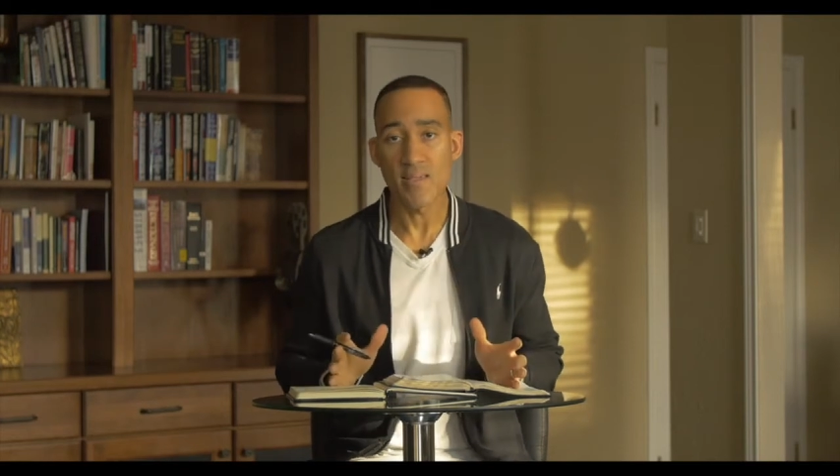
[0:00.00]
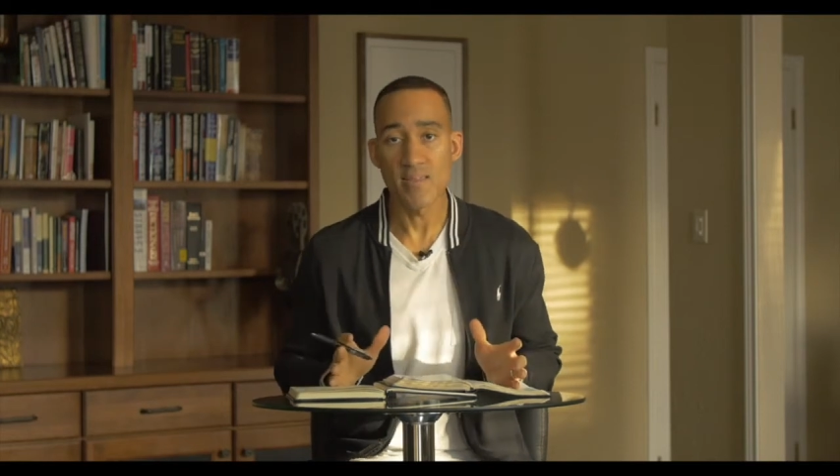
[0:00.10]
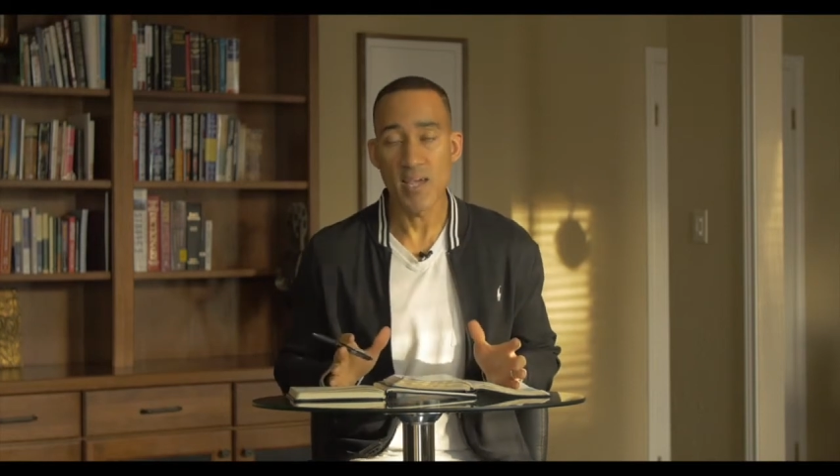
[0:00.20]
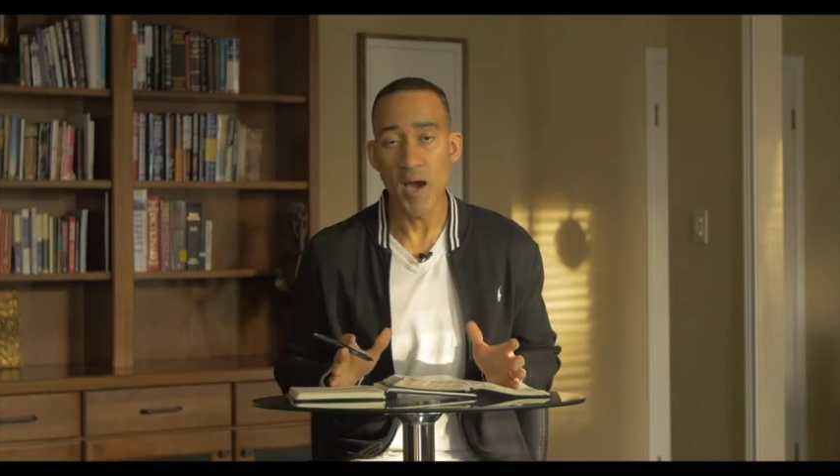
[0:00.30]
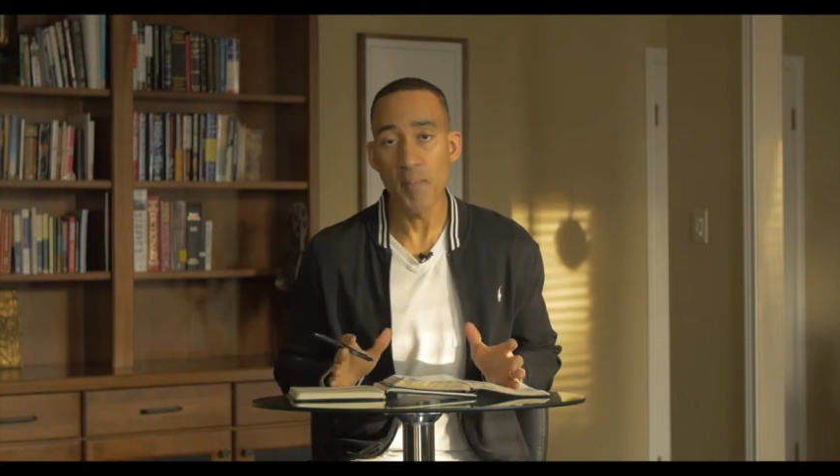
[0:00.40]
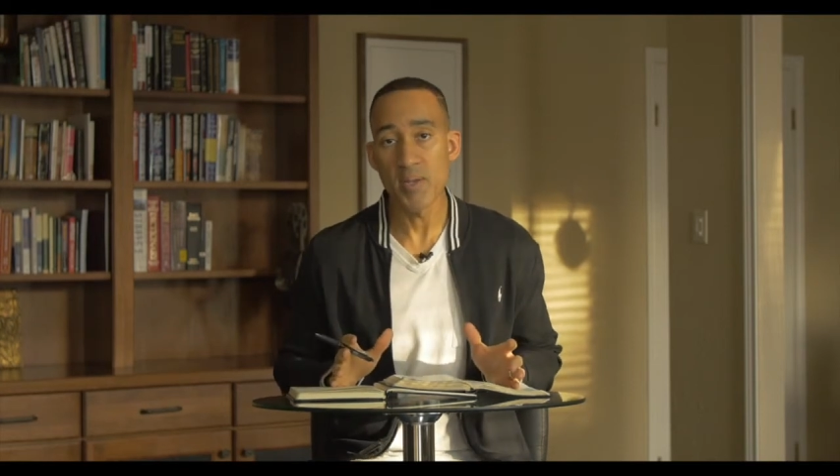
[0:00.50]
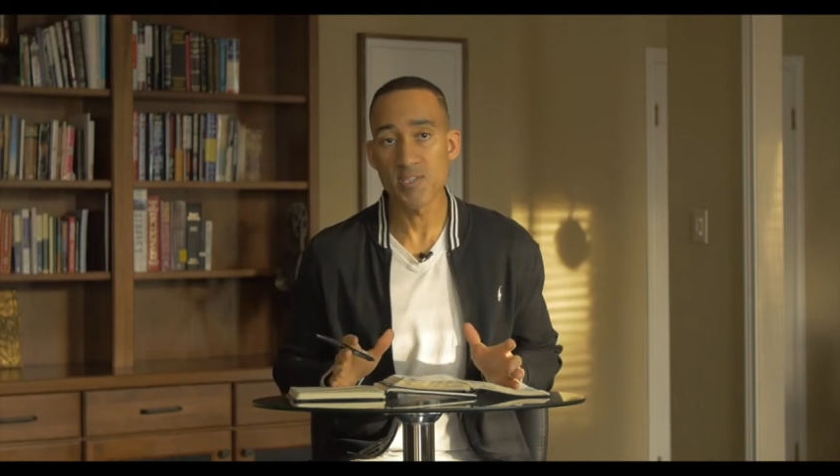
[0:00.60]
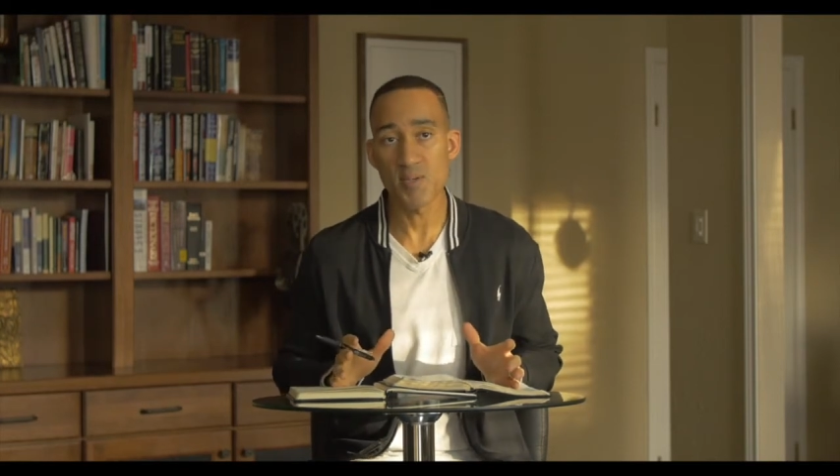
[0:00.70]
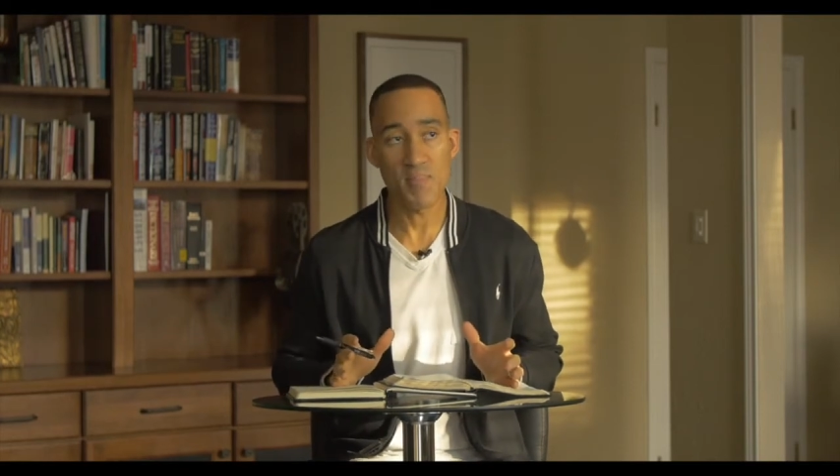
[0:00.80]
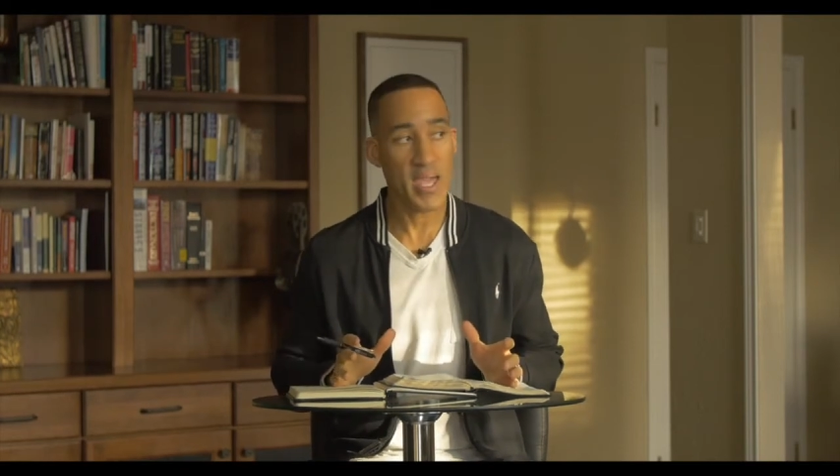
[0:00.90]
Naaman
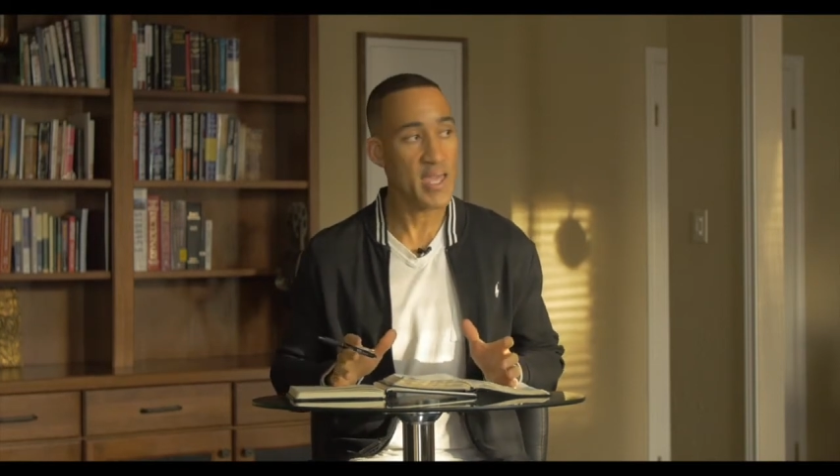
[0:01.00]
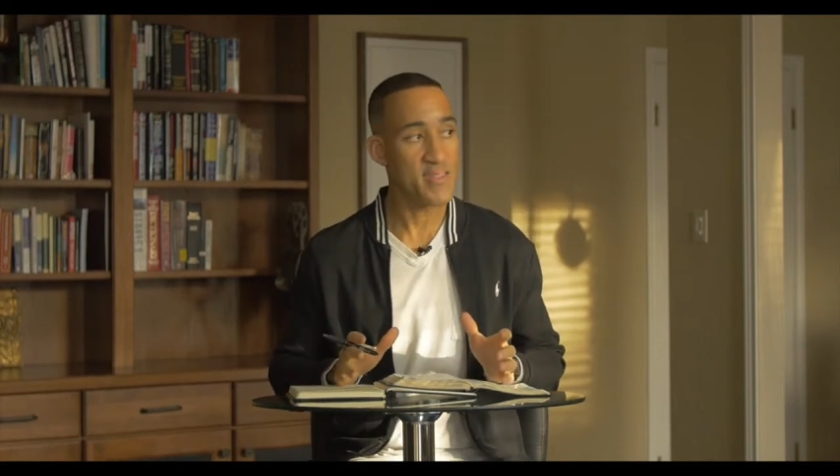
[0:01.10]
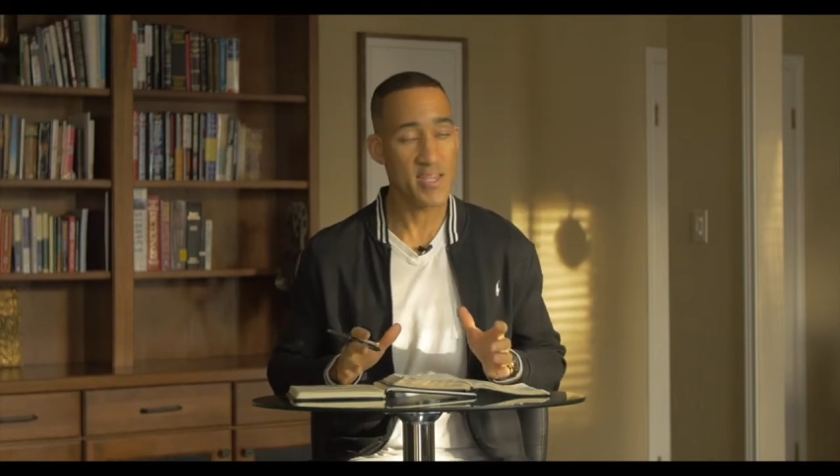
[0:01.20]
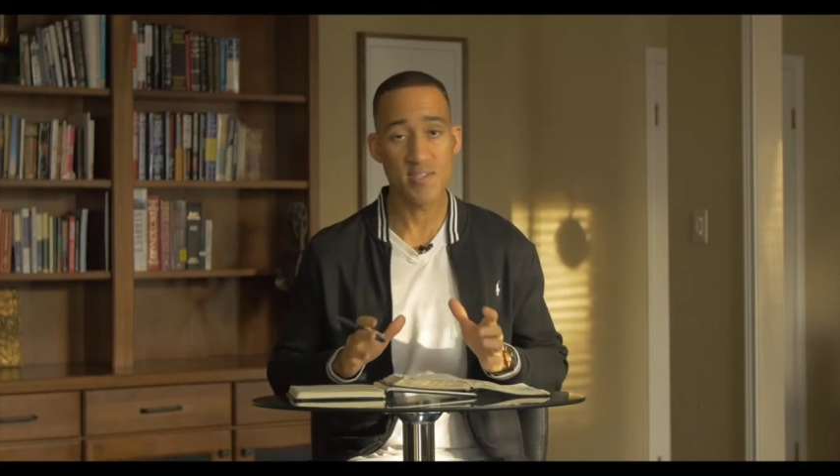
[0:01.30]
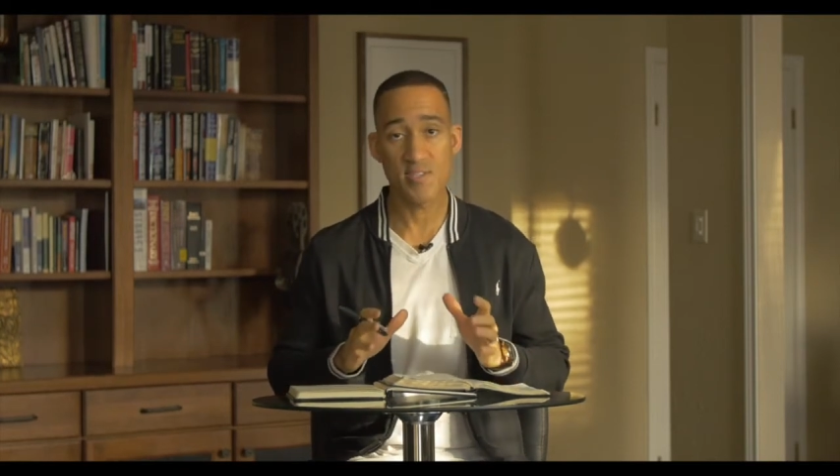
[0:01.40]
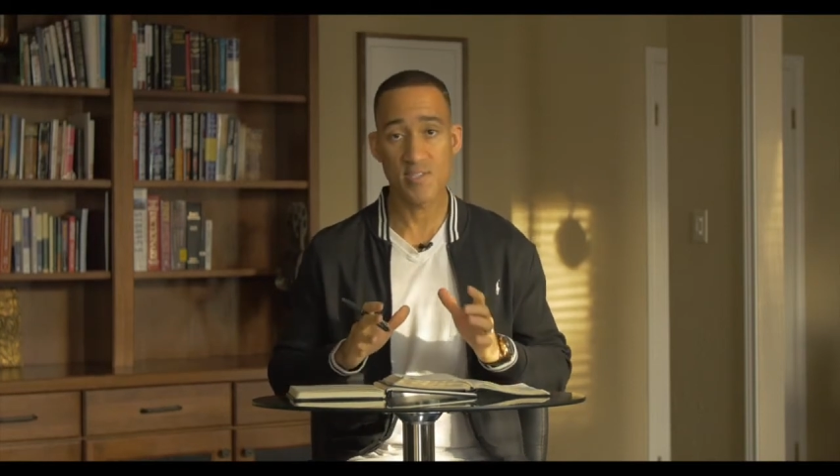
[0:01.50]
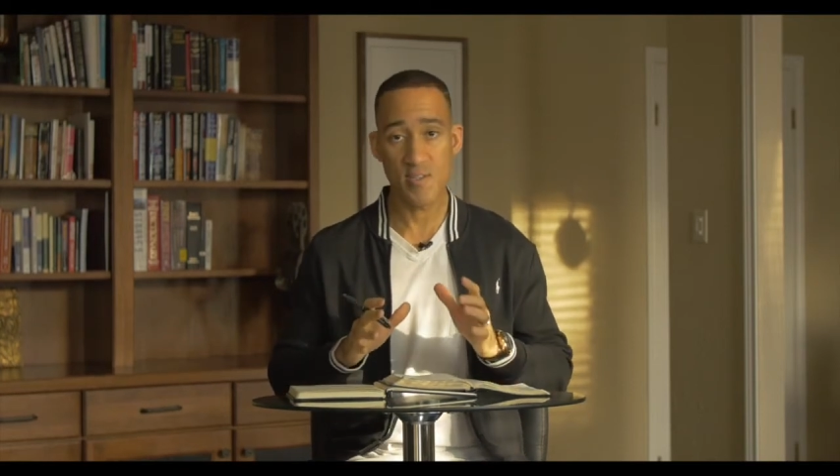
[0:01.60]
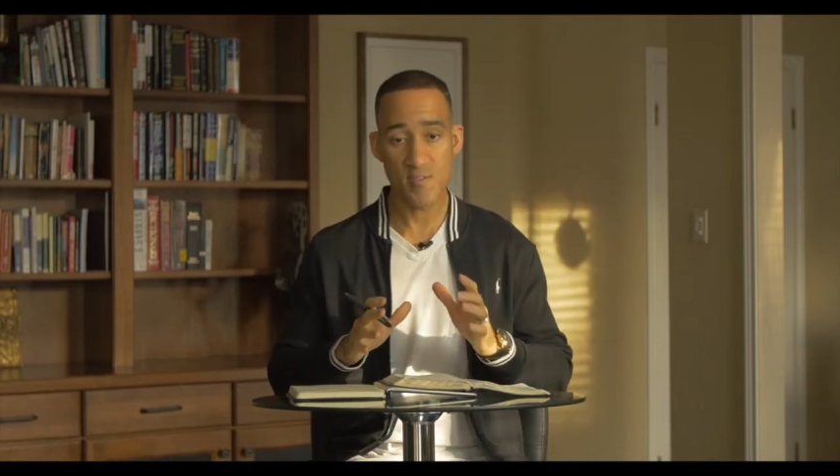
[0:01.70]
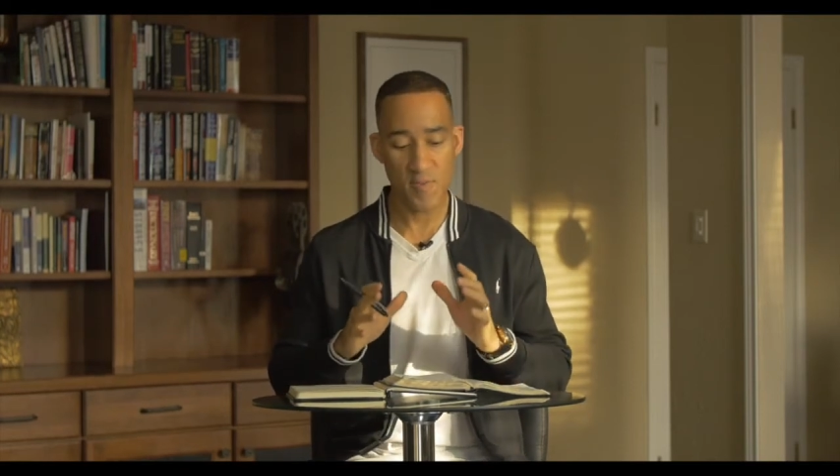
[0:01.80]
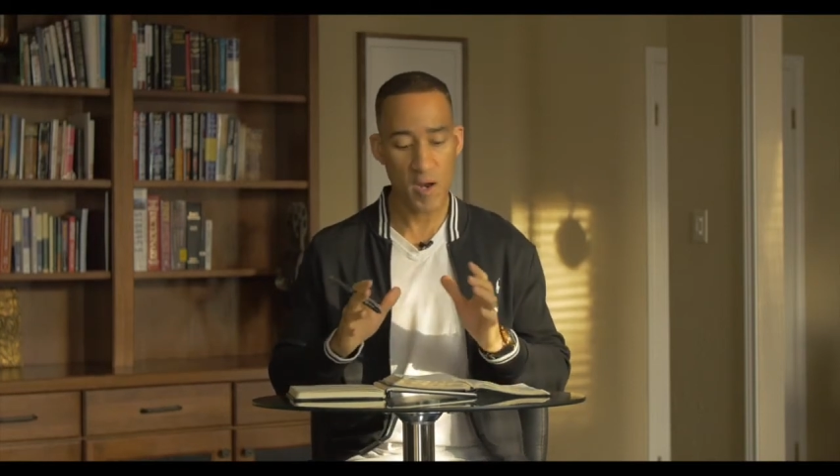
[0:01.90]
is a man that is
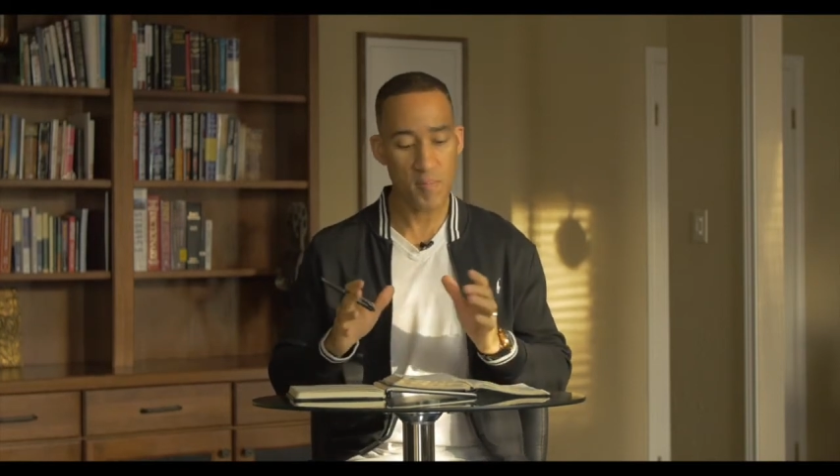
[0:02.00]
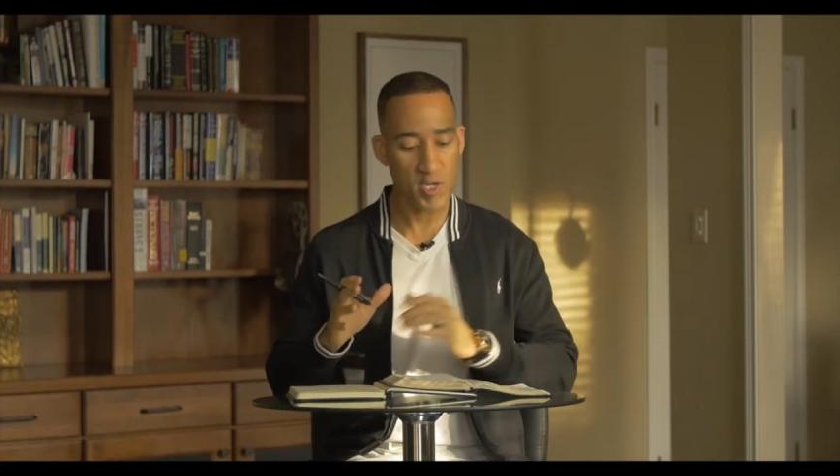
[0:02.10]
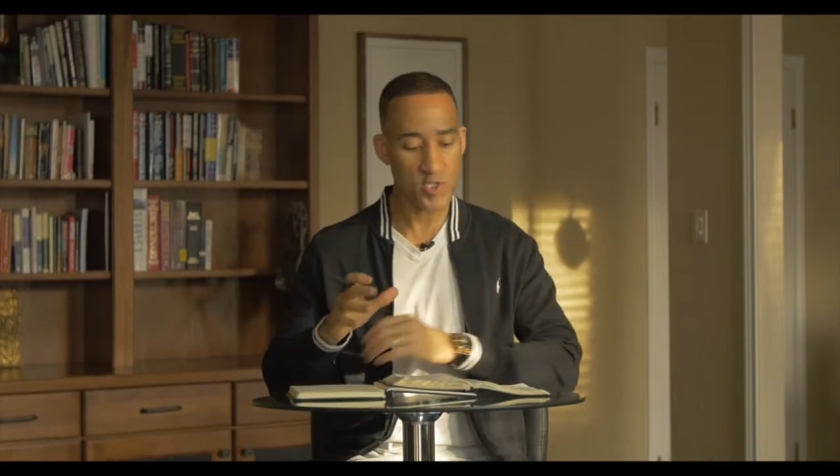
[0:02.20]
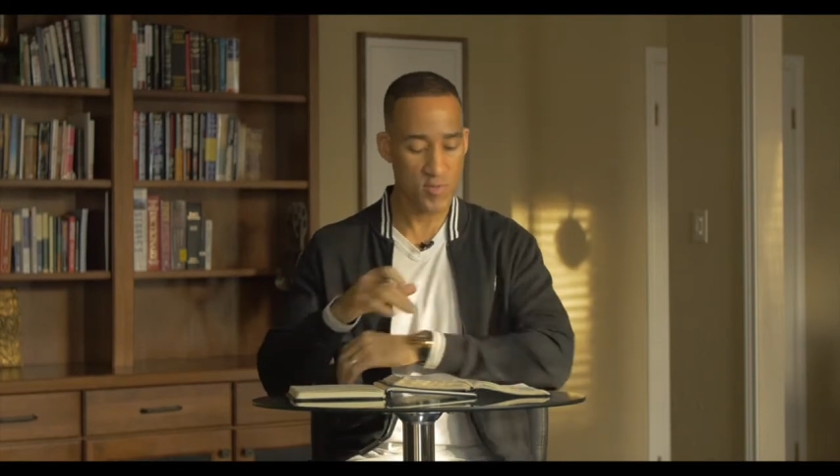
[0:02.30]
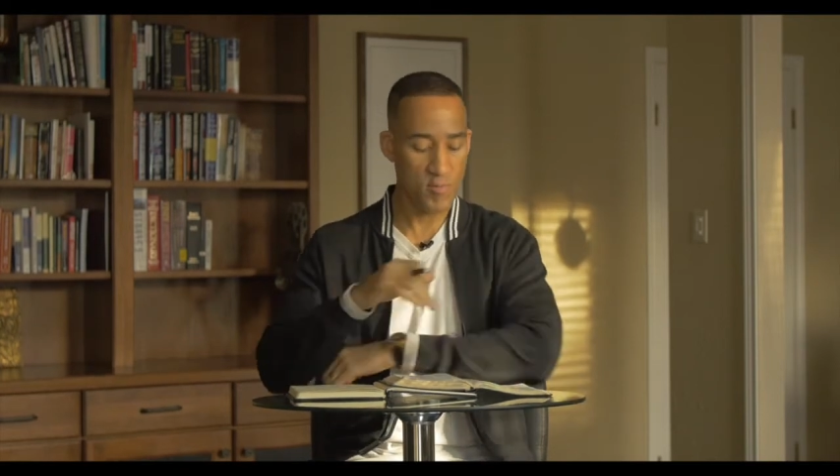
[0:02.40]
very much